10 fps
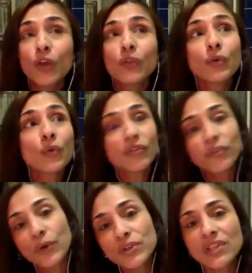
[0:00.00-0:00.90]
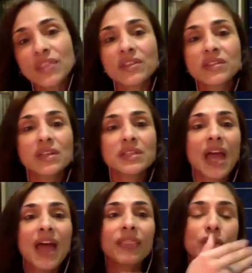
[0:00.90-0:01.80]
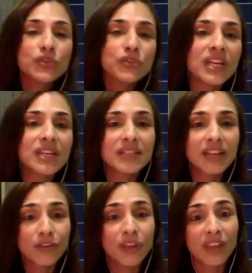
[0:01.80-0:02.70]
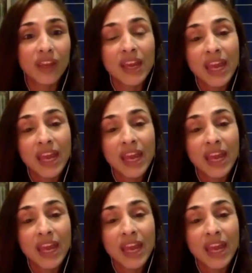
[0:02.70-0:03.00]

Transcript: through the photosynthesis and the trees and everything